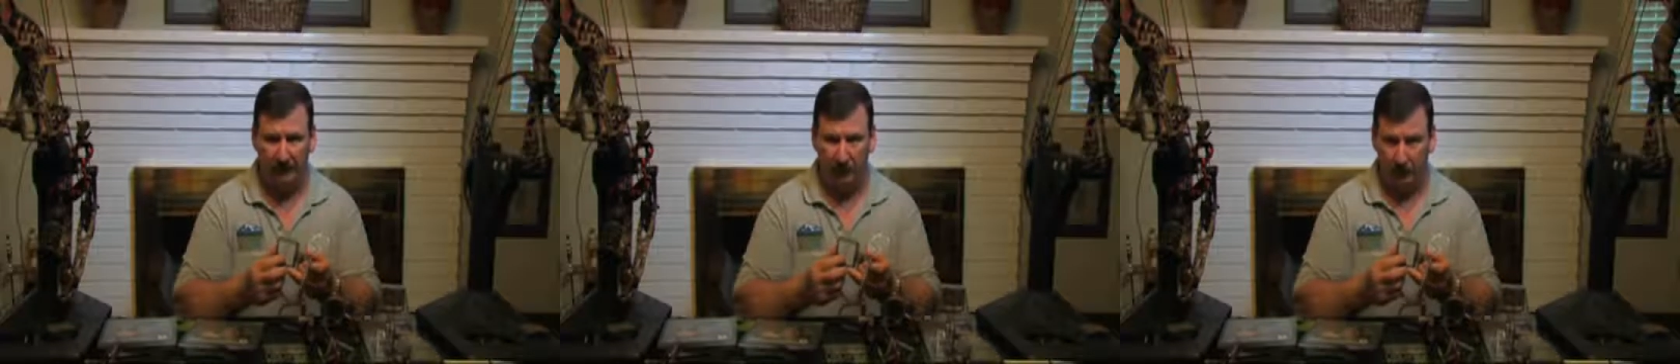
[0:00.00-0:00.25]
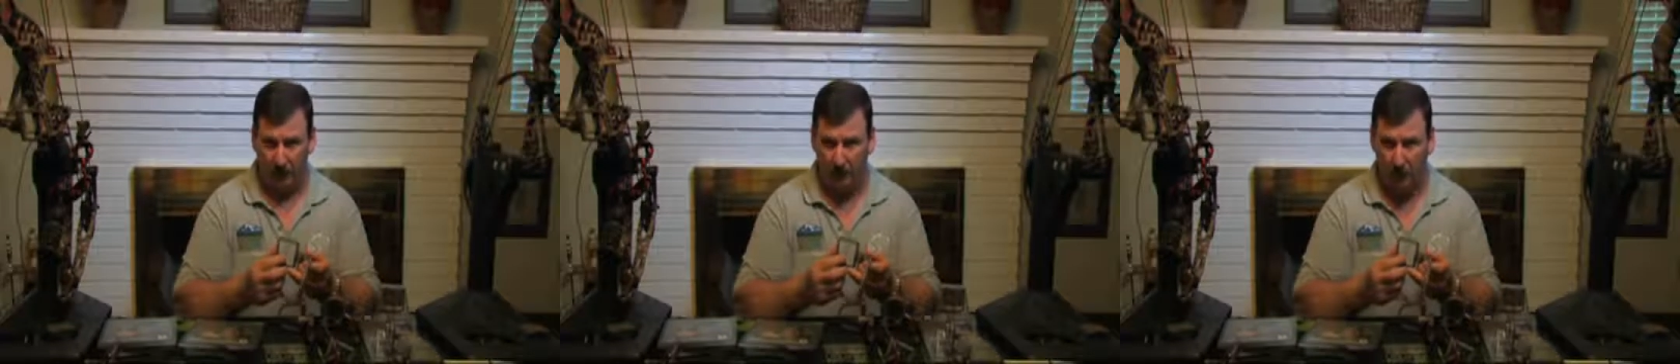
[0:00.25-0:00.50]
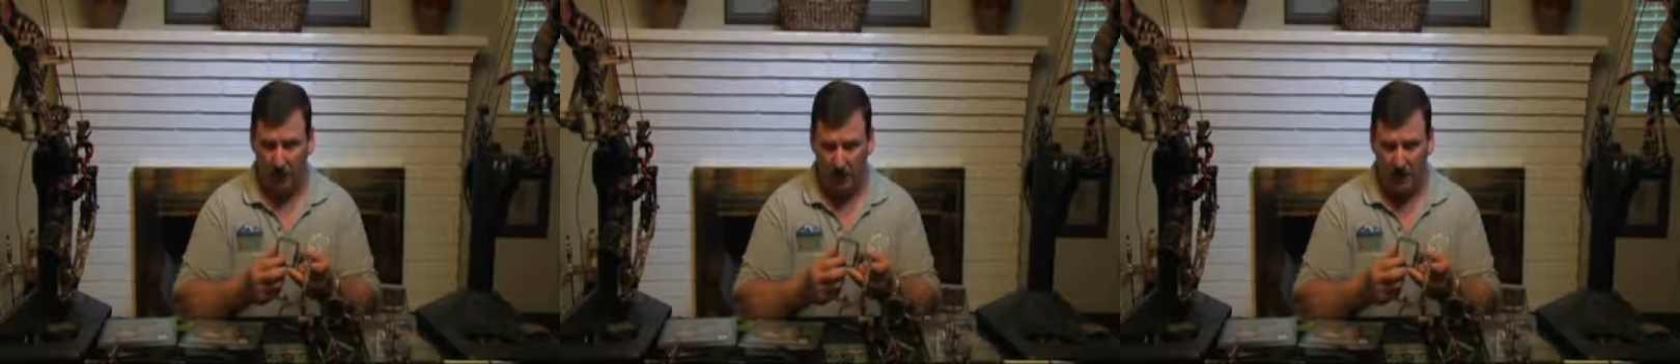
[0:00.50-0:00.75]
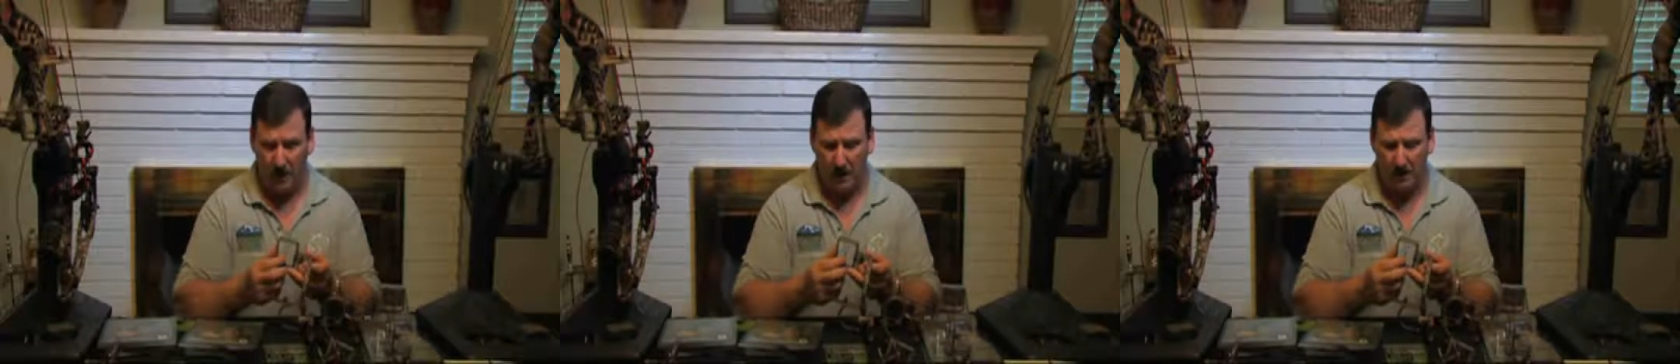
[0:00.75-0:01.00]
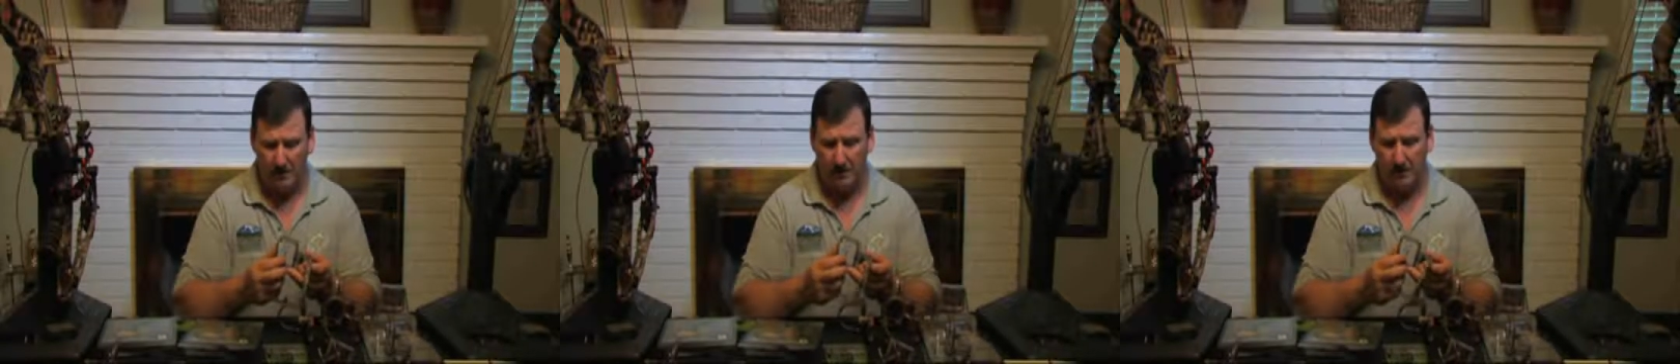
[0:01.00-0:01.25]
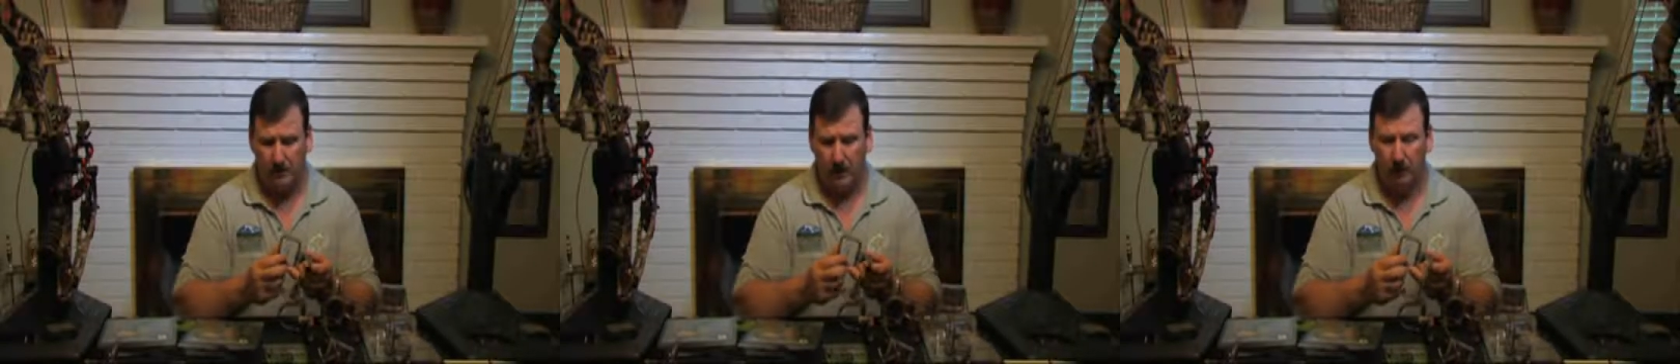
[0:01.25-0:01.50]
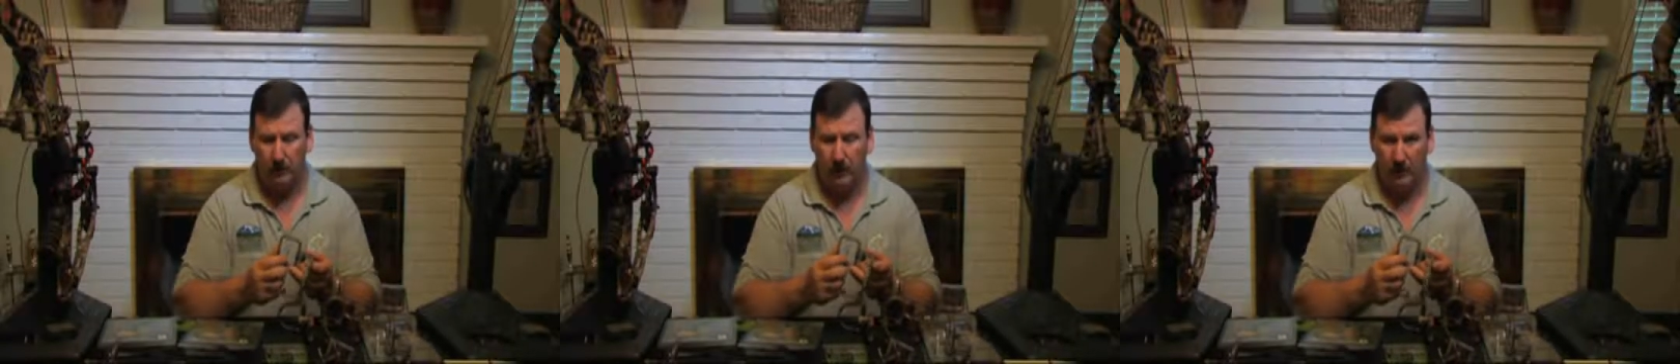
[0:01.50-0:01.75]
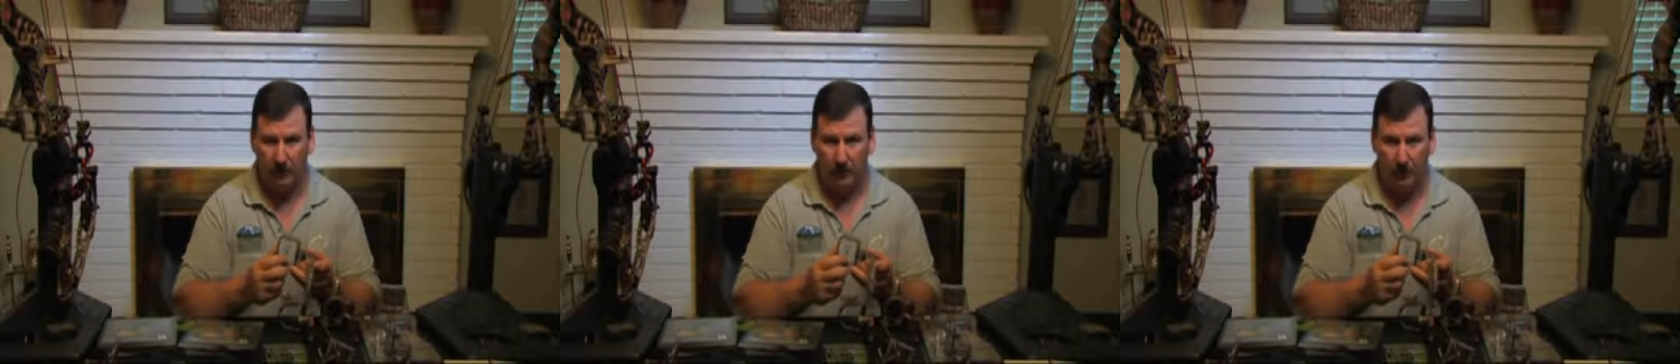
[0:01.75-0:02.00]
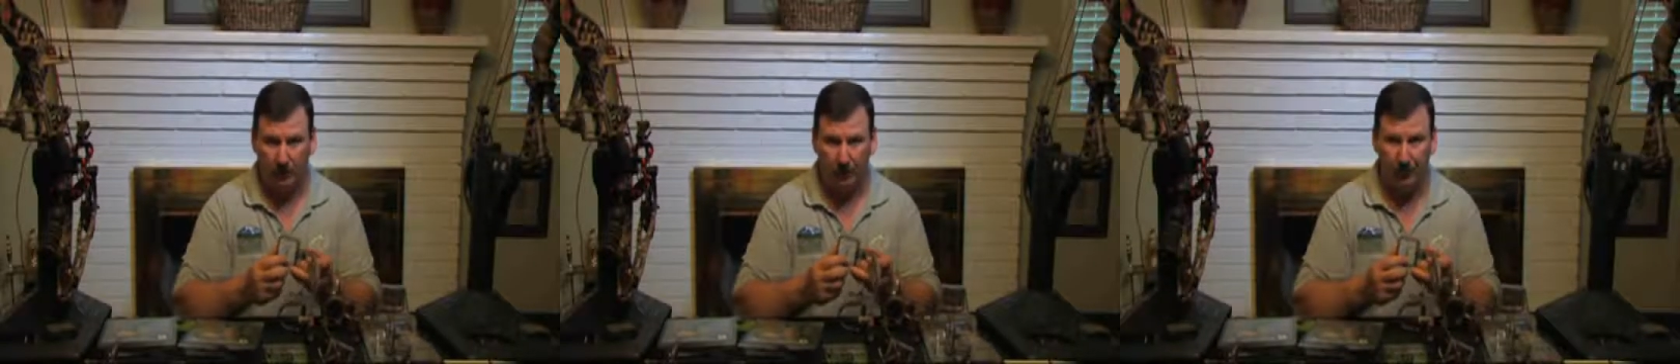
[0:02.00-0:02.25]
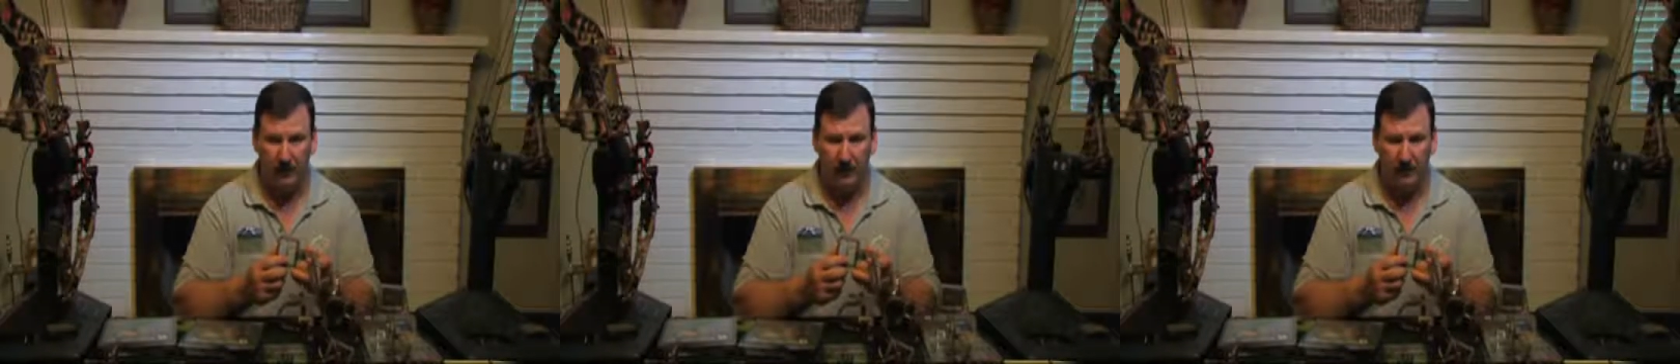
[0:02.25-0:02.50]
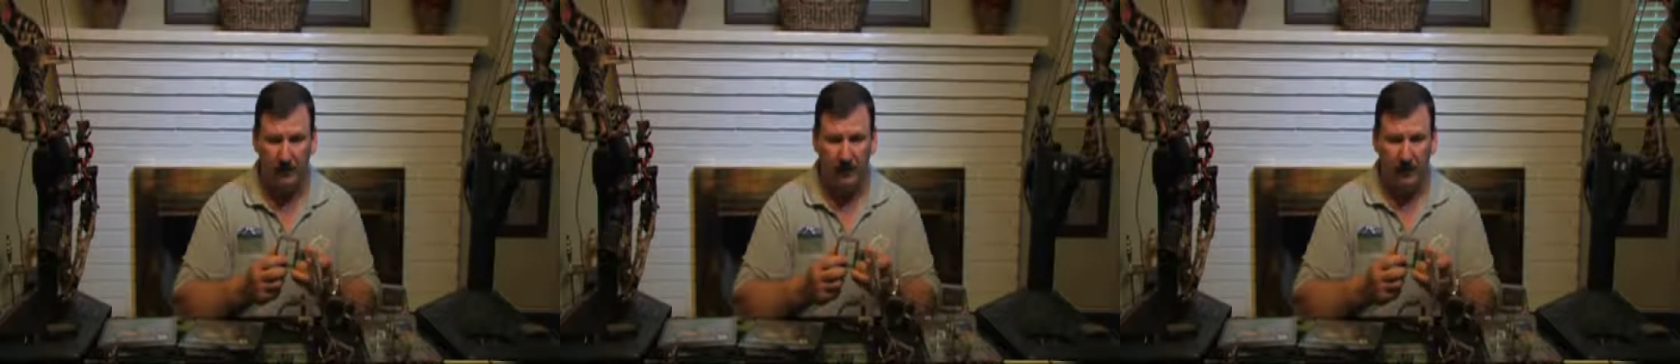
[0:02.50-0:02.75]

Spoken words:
or 4 dots on that vertical pin,